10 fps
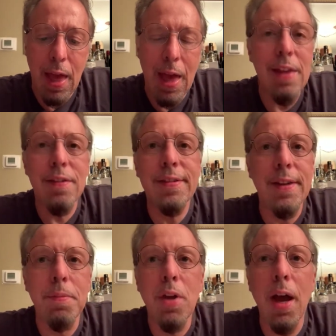
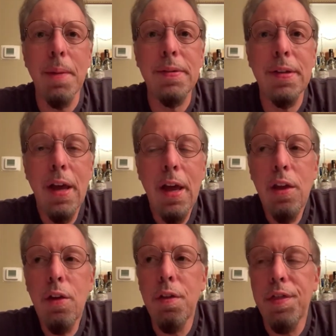Sometimes
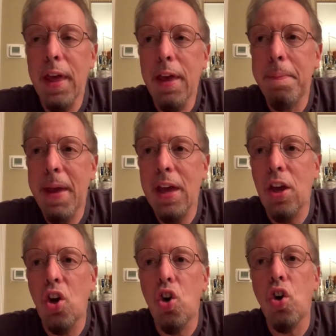you think, man,
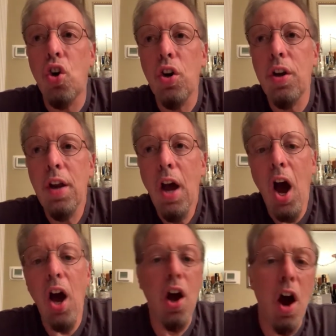could
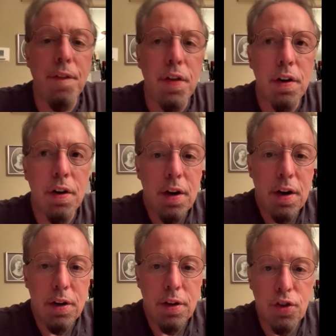a cover
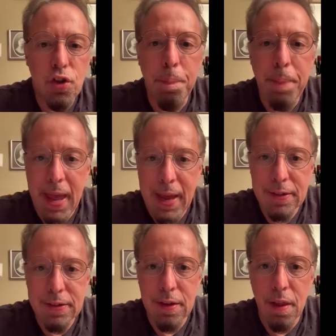
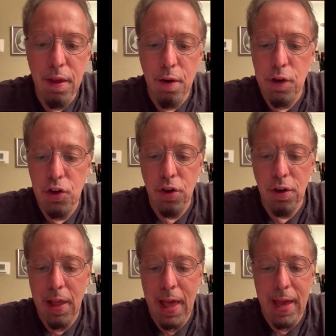surpass the
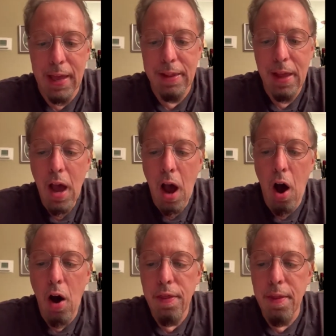original? And
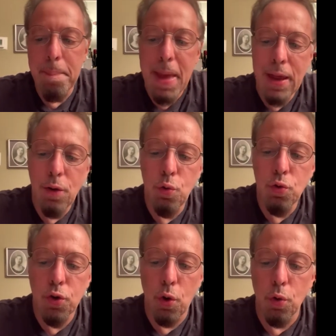on The Man Who
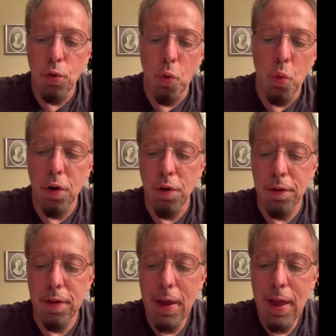Sold the
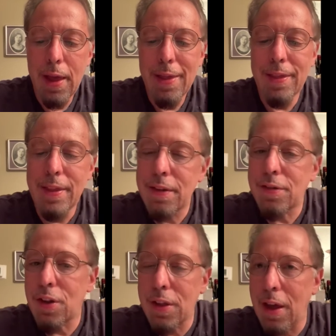World,
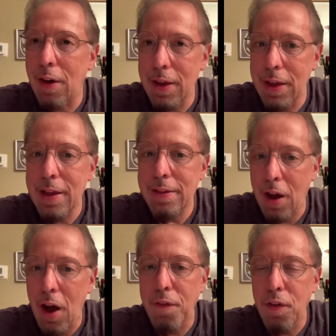this, it's a
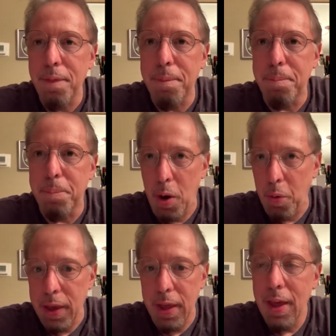cover of
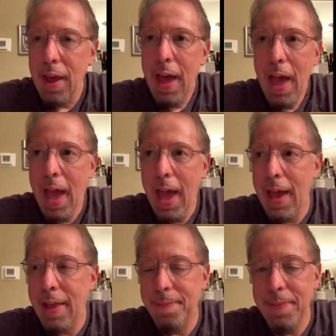Bowie,
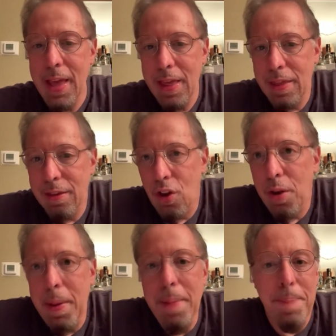and this
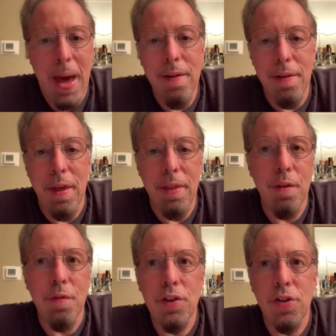could be better than the
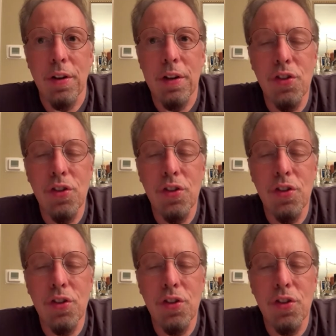original.